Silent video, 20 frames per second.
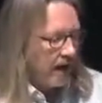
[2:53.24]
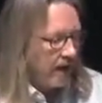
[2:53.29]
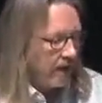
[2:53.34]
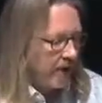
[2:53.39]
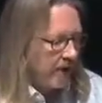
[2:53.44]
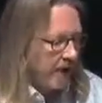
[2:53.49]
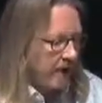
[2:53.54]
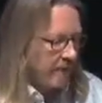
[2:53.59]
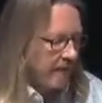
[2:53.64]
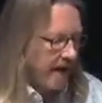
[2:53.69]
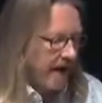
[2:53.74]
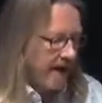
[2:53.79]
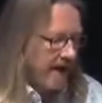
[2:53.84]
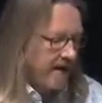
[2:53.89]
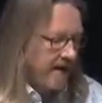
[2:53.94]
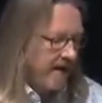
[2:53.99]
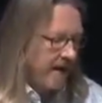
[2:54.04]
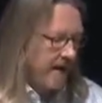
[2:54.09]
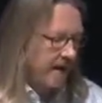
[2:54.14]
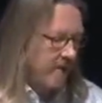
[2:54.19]
which you
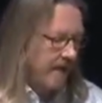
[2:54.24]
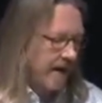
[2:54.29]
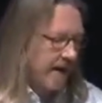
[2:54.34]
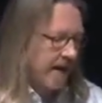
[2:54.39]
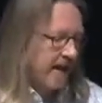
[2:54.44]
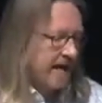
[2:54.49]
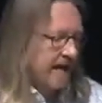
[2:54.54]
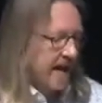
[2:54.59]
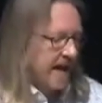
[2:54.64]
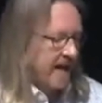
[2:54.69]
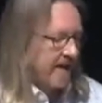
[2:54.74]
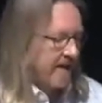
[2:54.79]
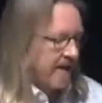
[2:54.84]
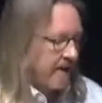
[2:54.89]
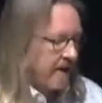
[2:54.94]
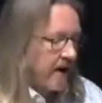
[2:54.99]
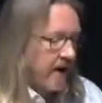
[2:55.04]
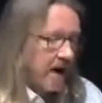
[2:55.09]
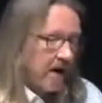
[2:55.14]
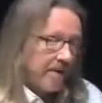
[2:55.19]
might recognize,
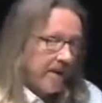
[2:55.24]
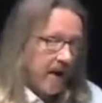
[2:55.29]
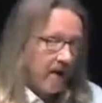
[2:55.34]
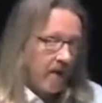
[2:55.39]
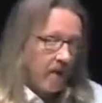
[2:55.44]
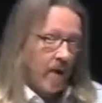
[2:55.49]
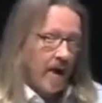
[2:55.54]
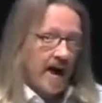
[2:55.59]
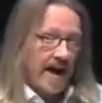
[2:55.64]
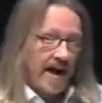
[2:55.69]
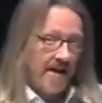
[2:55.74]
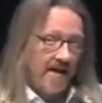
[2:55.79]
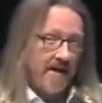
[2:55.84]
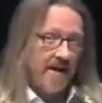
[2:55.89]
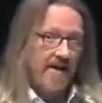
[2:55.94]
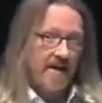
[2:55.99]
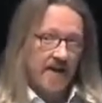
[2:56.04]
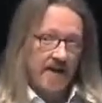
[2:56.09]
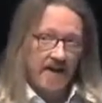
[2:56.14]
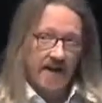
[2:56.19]
and talk about why
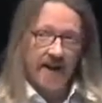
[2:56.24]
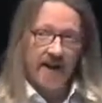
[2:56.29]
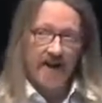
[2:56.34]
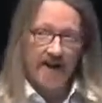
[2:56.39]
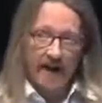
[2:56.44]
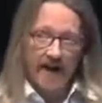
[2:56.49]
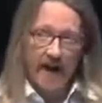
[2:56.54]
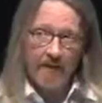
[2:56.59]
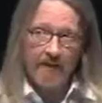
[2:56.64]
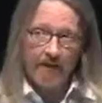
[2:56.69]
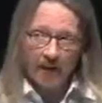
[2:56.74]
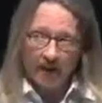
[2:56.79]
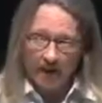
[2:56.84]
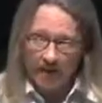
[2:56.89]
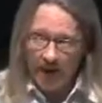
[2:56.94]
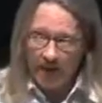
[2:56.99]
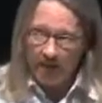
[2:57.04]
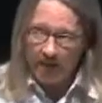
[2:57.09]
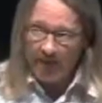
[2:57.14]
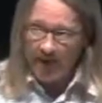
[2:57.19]
this is an example of
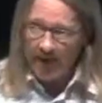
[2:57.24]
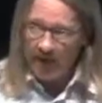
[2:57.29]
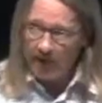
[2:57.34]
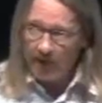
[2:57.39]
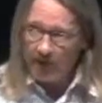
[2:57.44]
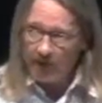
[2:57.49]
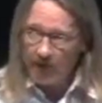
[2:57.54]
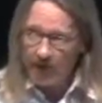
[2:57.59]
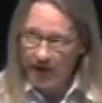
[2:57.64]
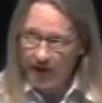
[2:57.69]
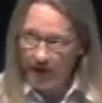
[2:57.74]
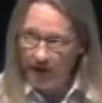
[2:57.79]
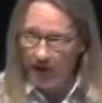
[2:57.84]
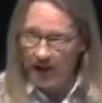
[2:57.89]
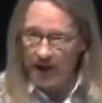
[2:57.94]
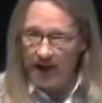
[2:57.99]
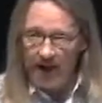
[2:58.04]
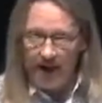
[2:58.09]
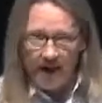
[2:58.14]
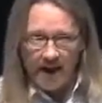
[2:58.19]
biomedical
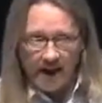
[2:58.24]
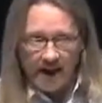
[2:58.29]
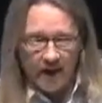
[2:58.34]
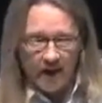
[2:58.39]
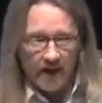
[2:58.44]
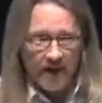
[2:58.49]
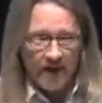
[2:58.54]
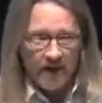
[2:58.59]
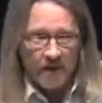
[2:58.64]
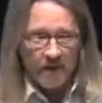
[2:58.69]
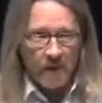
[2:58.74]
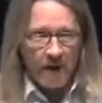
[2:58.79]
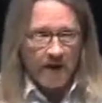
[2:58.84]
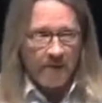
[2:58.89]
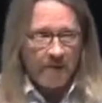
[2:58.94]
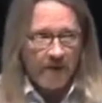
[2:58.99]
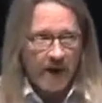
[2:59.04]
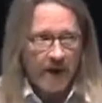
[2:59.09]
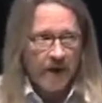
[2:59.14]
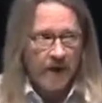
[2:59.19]
engineering. And so this is
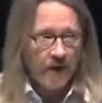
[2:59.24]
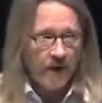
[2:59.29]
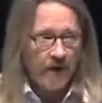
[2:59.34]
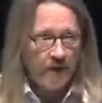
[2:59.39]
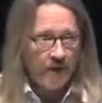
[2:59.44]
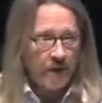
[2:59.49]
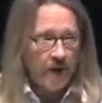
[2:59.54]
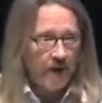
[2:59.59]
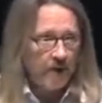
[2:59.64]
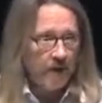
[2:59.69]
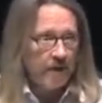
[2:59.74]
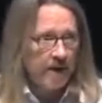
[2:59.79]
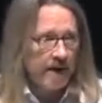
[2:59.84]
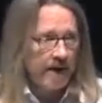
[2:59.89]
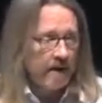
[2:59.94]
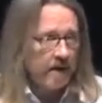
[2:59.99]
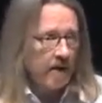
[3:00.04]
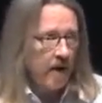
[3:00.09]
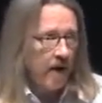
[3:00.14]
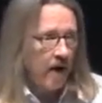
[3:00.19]
one picture that
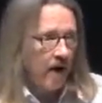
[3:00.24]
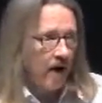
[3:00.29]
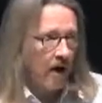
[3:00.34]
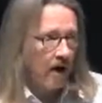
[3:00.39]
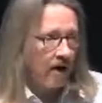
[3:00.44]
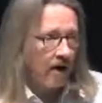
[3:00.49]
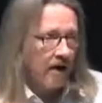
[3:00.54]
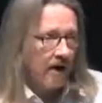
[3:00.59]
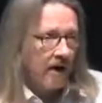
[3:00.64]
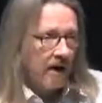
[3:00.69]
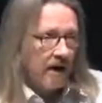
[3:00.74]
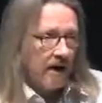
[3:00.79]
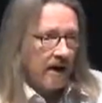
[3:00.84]
probably you all